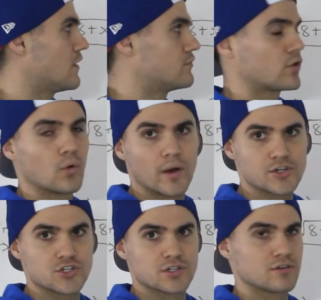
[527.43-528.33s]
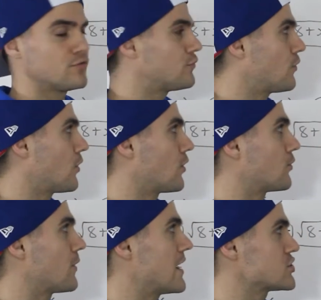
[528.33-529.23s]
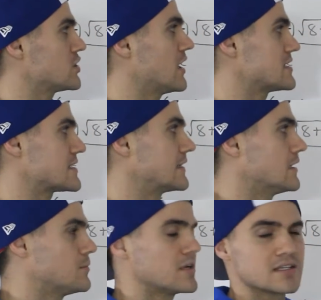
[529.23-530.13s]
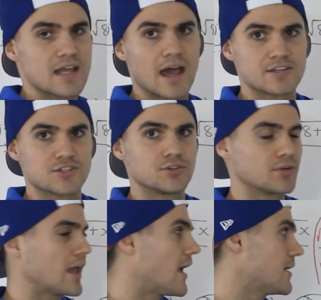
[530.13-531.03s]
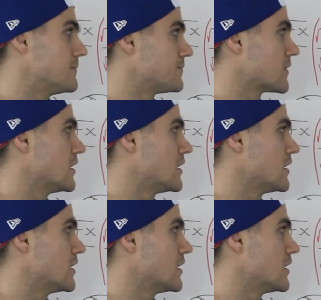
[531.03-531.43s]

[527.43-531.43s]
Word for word: of a question for rationalizing limits as you'll get.